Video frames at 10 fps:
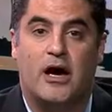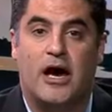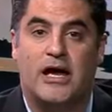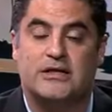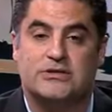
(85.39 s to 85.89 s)

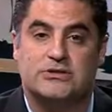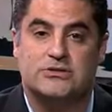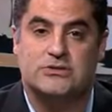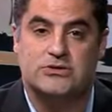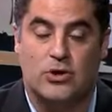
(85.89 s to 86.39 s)
and
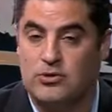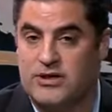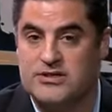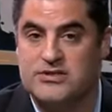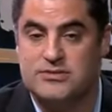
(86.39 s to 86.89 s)
told
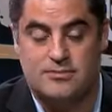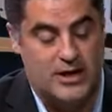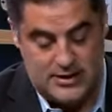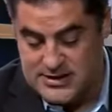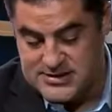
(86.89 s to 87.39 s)
us,
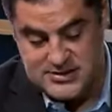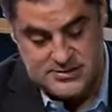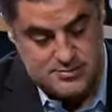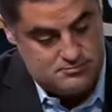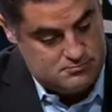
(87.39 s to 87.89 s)
at
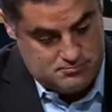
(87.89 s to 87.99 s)
least